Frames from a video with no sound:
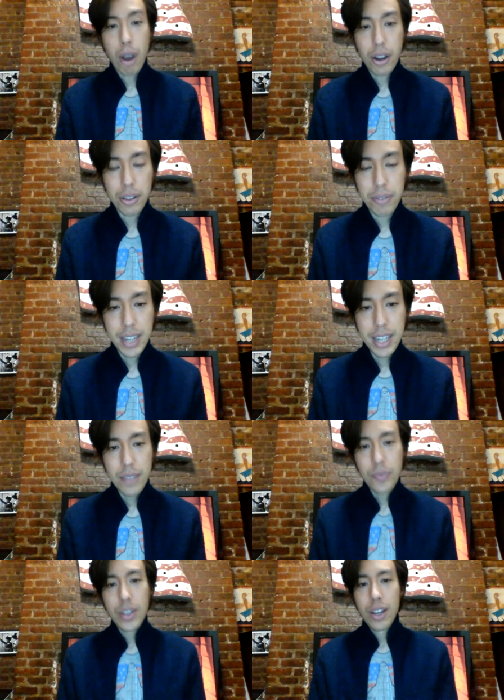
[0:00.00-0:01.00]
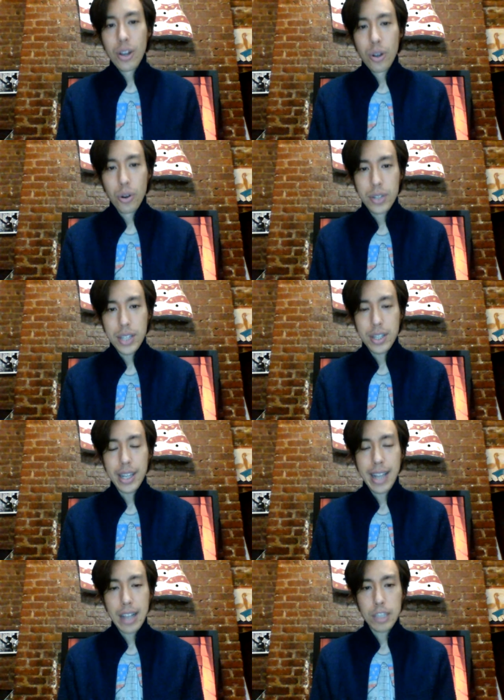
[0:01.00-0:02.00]
Mark Levine, who is a
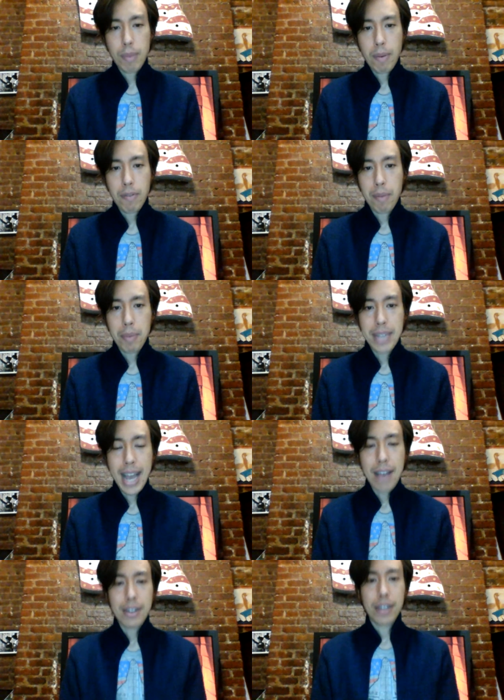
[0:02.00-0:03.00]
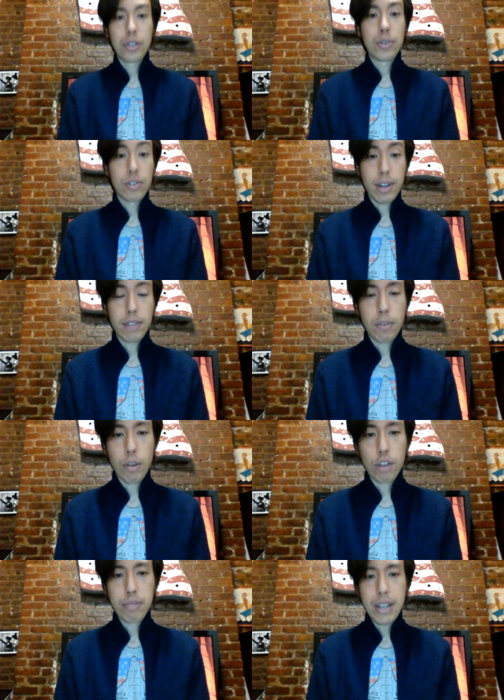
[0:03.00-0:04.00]
city council member from uptown and who is running for
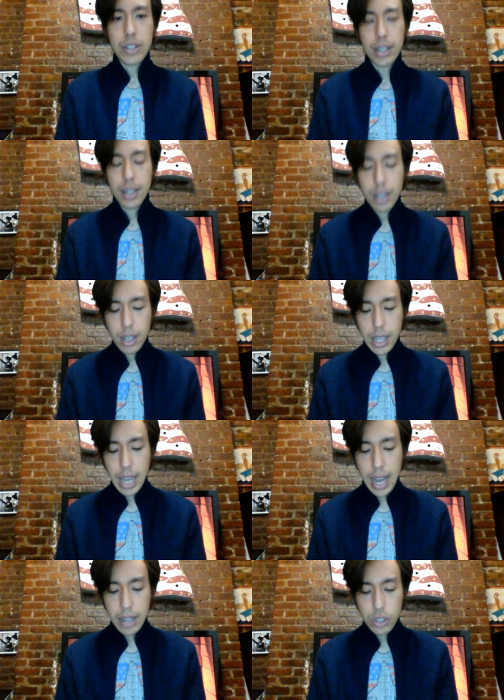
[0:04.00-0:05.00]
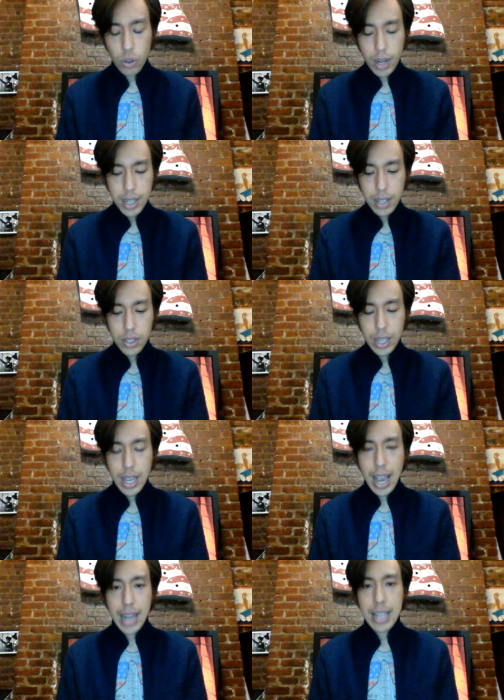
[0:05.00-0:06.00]
borough president, joined us.
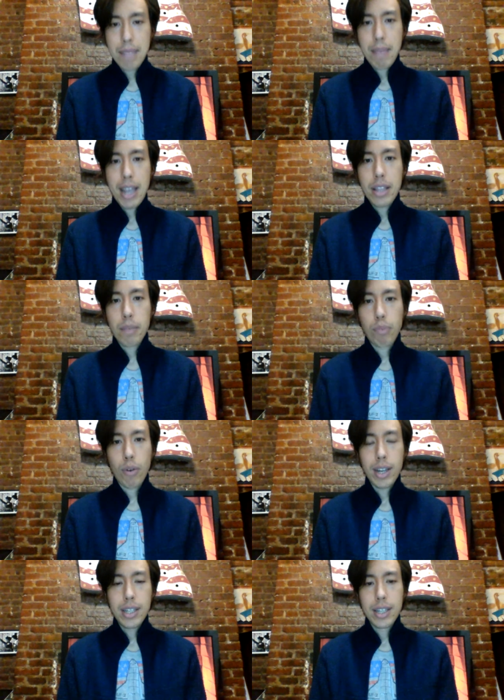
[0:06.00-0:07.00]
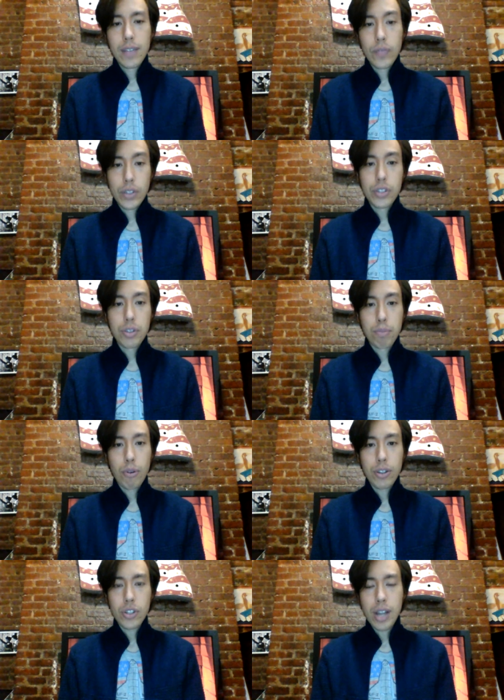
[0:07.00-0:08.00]
And he made the point, and this is
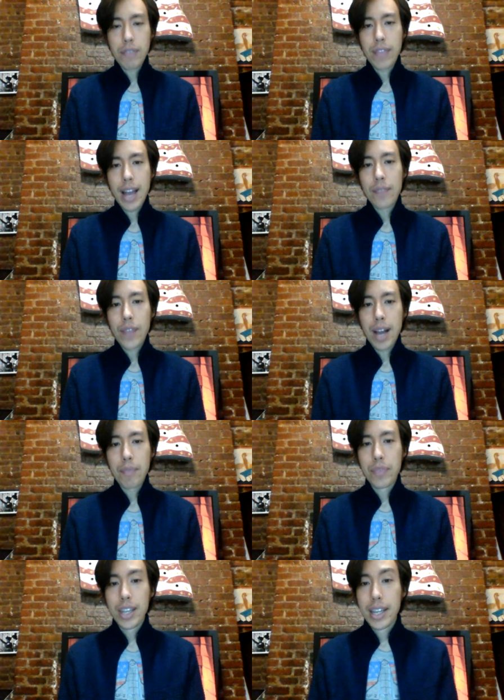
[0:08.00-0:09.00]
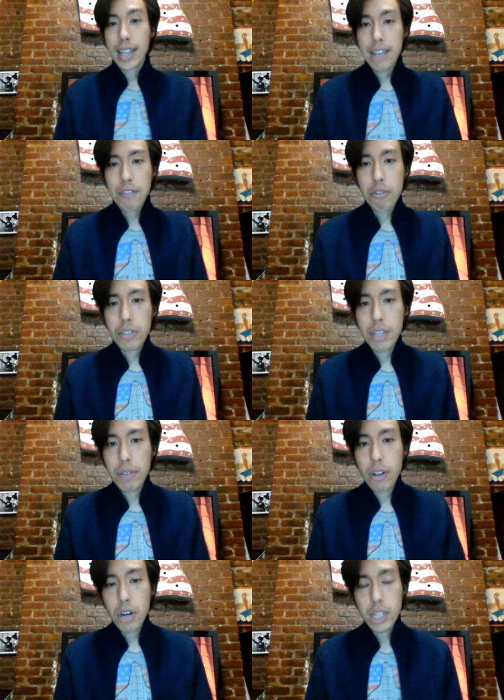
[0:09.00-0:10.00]
important stuff, that if you
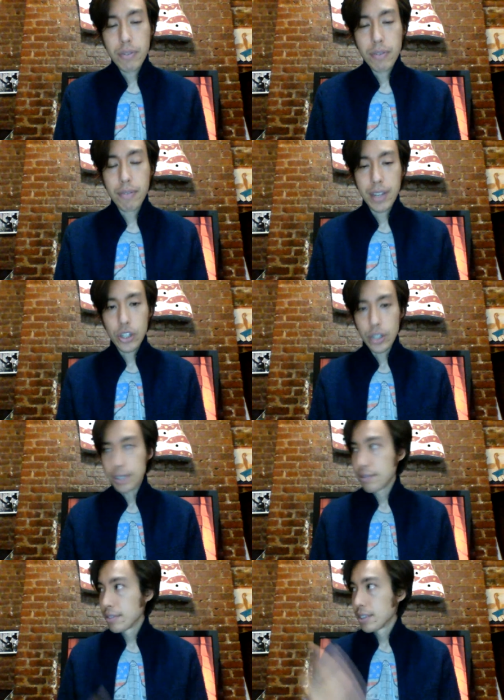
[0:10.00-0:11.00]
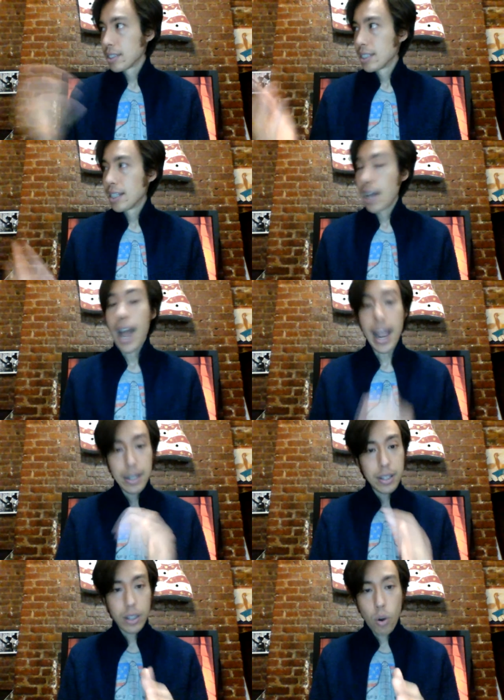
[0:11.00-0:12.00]
receive a notice of eviction,
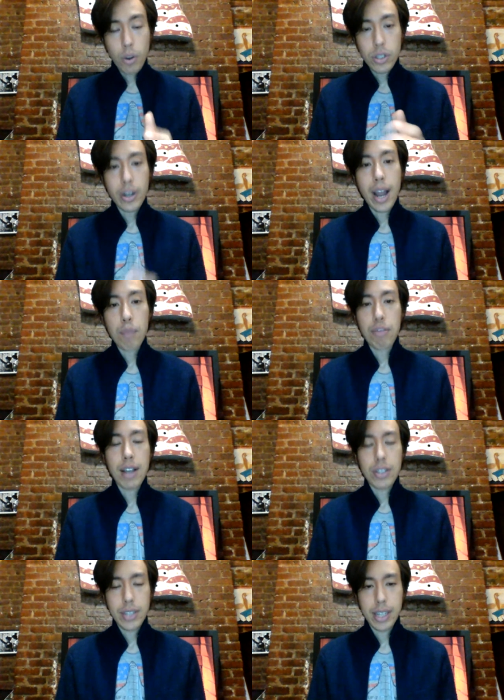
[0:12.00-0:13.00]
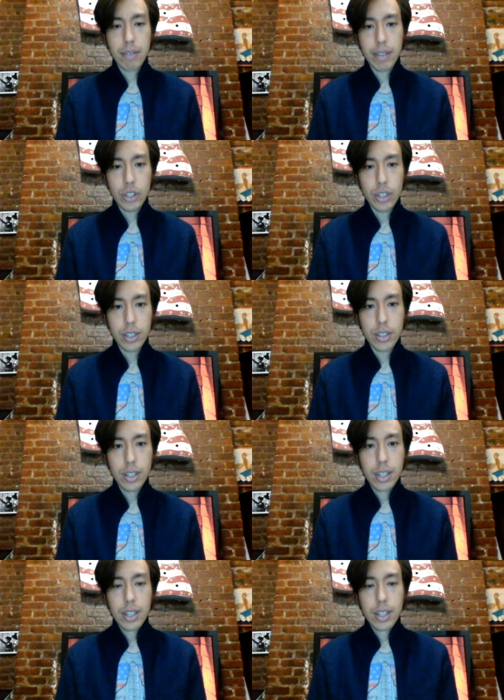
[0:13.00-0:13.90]
and the courts are now processing evictions